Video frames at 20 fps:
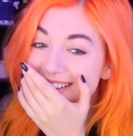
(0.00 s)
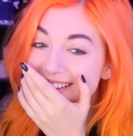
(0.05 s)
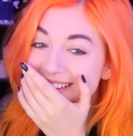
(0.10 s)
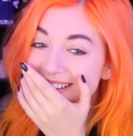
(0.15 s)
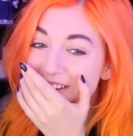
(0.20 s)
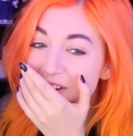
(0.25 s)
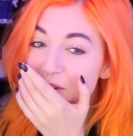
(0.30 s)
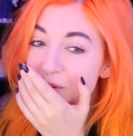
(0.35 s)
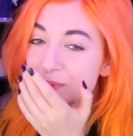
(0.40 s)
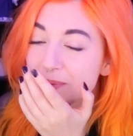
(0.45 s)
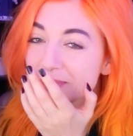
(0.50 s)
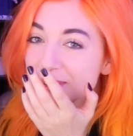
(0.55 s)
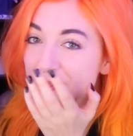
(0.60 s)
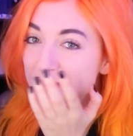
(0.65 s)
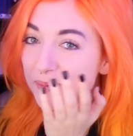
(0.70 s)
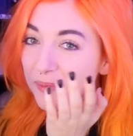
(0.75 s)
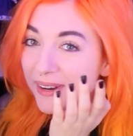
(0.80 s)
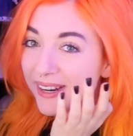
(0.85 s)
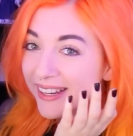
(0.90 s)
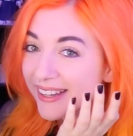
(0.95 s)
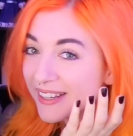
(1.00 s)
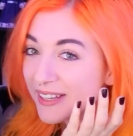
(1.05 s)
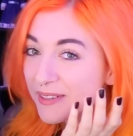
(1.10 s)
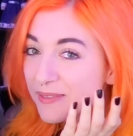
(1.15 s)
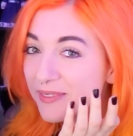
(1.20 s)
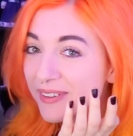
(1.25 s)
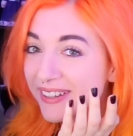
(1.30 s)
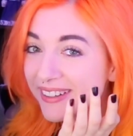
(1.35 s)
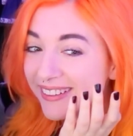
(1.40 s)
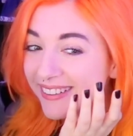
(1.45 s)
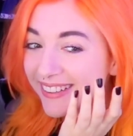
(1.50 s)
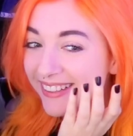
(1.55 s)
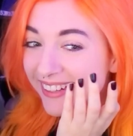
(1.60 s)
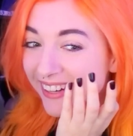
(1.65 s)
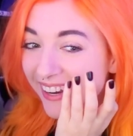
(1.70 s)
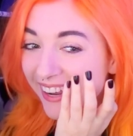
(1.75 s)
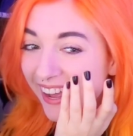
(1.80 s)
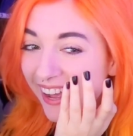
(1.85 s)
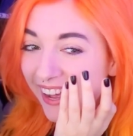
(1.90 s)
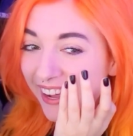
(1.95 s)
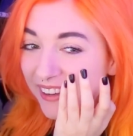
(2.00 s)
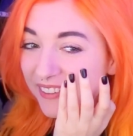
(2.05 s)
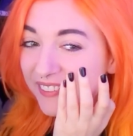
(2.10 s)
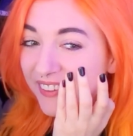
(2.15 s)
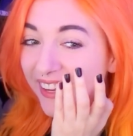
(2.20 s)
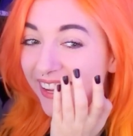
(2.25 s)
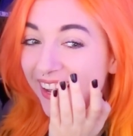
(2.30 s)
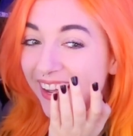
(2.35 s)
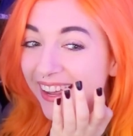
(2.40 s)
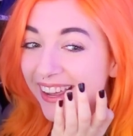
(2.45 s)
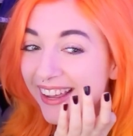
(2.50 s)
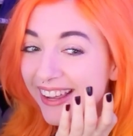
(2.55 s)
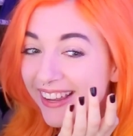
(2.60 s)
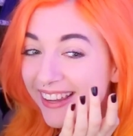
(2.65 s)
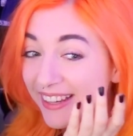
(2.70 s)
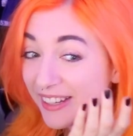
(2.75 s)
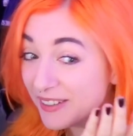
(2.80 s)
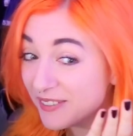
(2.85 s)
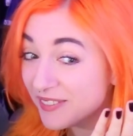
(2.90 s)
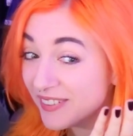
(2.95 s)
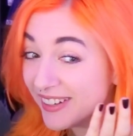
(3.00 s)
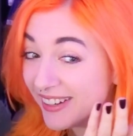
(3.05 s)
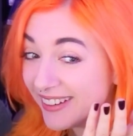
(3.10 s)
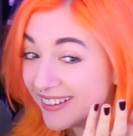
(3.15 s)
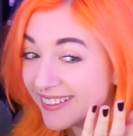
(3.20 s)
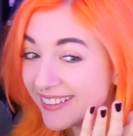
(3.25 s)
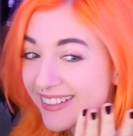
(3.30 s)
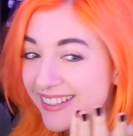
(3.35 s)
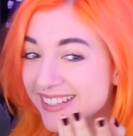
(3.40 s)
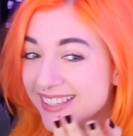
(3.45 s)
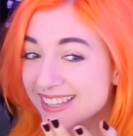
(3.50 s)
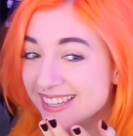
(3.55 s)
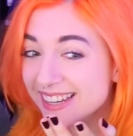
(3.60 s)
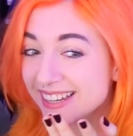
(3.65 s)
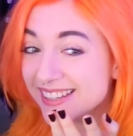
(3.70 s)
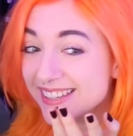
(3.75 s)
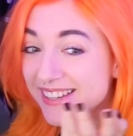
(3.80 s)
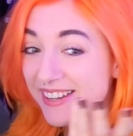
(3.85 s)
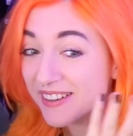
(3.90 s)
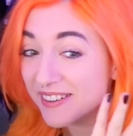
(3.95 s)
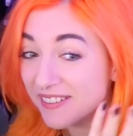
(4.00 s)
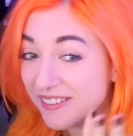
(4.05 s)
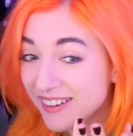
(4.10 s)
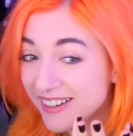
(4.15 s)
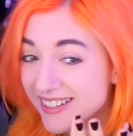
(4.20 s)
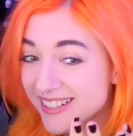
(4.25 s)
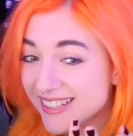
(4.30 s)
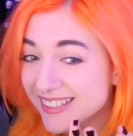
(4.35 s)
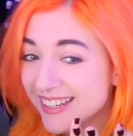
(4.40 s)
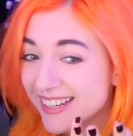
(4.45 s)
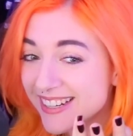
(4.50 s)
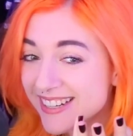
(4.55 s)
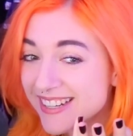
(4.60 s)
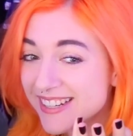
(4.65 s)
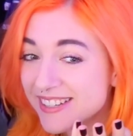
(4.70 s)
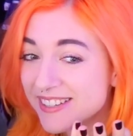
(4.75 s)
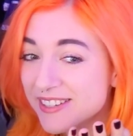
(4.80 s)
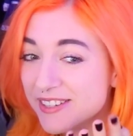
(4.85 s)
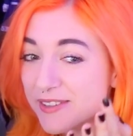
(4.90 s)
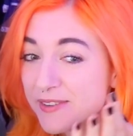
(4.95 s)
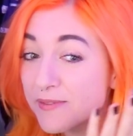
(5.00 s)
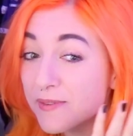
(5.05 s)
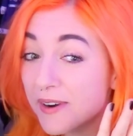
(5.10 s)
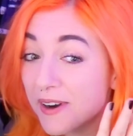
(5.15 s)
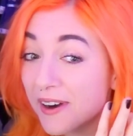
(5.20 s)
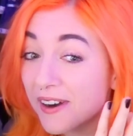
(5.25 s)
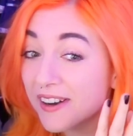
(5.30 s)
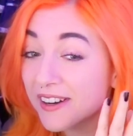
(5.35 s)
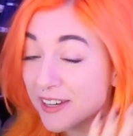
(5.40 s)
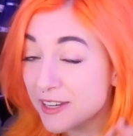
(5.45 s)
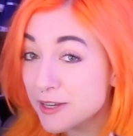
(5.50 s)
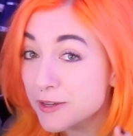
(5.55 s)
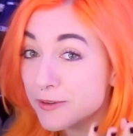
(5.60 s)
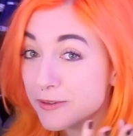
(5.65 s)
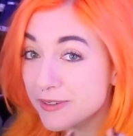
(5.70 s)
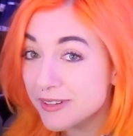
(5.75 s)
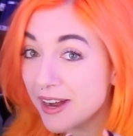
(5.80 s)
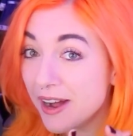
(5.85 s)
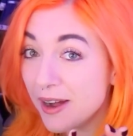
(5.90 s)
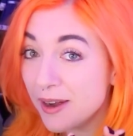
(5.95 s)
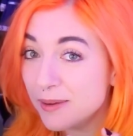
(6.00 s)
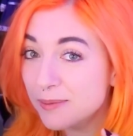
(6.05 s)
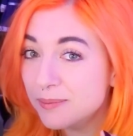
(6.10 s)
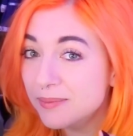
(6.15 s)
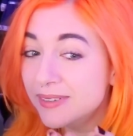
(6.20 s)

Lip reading: opened my email and I have a email that says, "Congratulations, you are queued up."